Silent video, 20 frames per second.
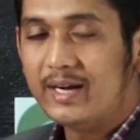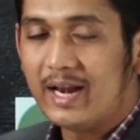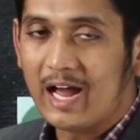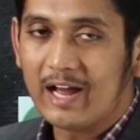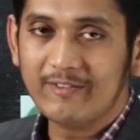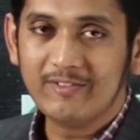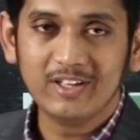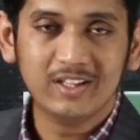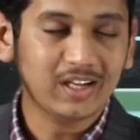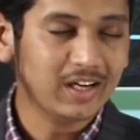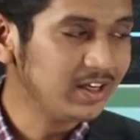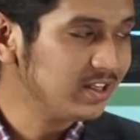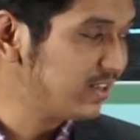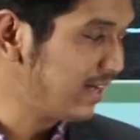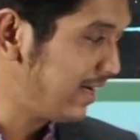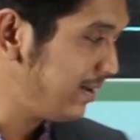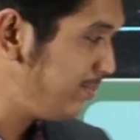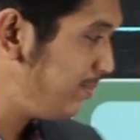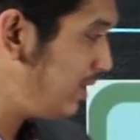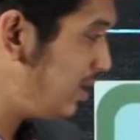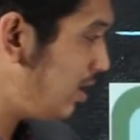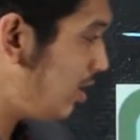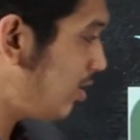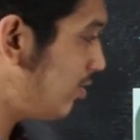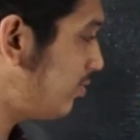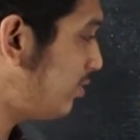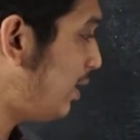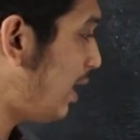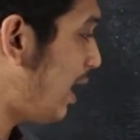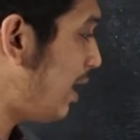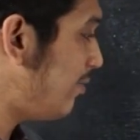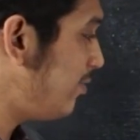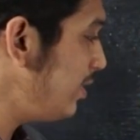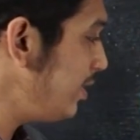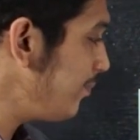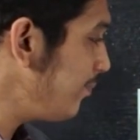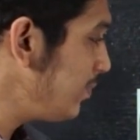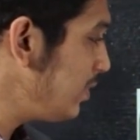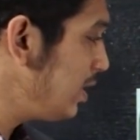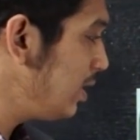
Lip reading: Navy, that is Admiral of Navy,